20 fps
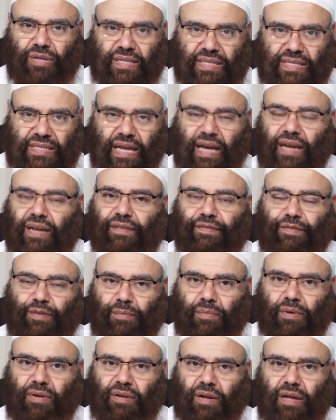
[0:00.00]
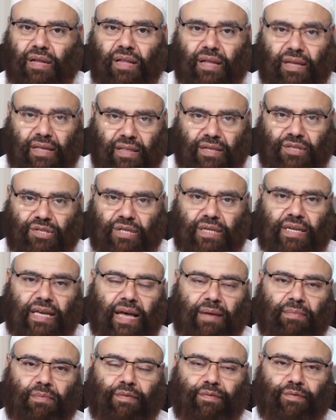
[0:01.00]
the sign from Allah, like the she
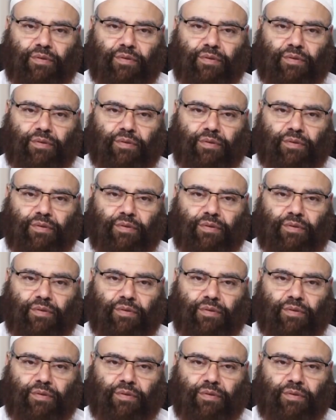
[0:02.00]
camel,